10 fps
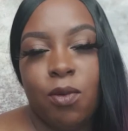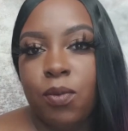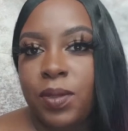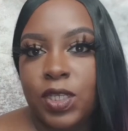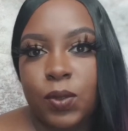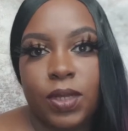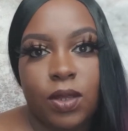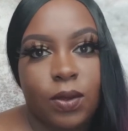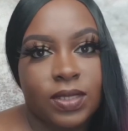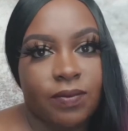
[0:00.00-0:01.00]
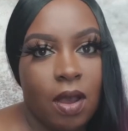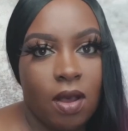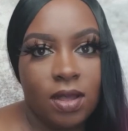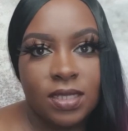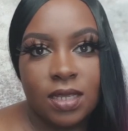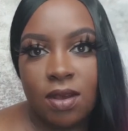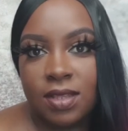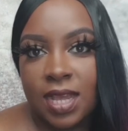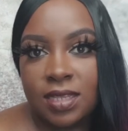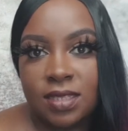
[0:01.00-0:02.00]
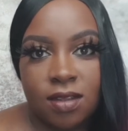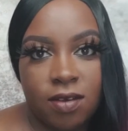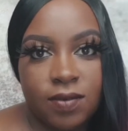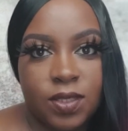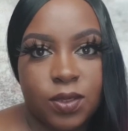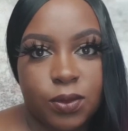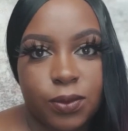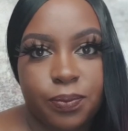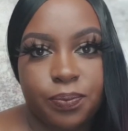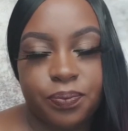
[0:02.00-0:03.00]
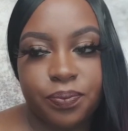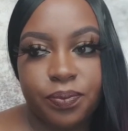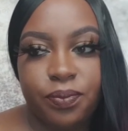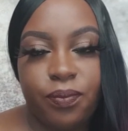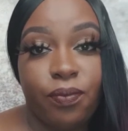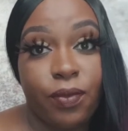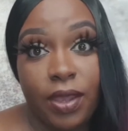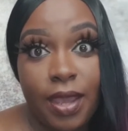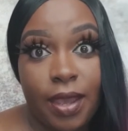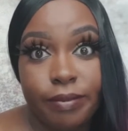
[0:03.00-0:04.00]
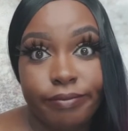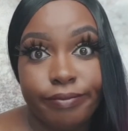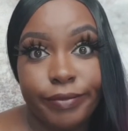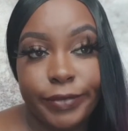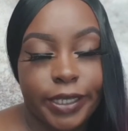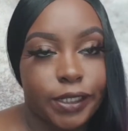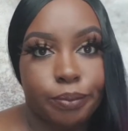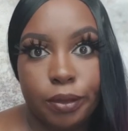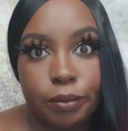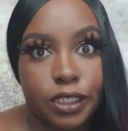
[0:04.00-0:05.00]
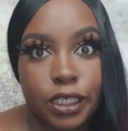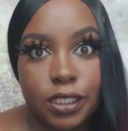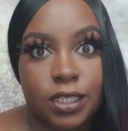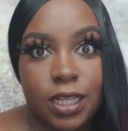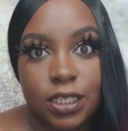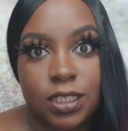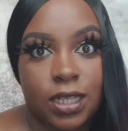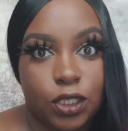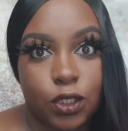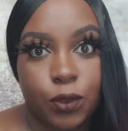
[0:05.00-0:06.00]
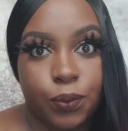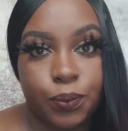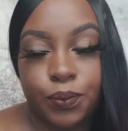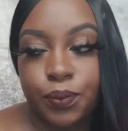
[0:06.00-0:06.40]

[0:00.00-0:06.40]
I will be doing loads of hauls and all that stuff. So yeah, that's pretty much it. So stay tuned.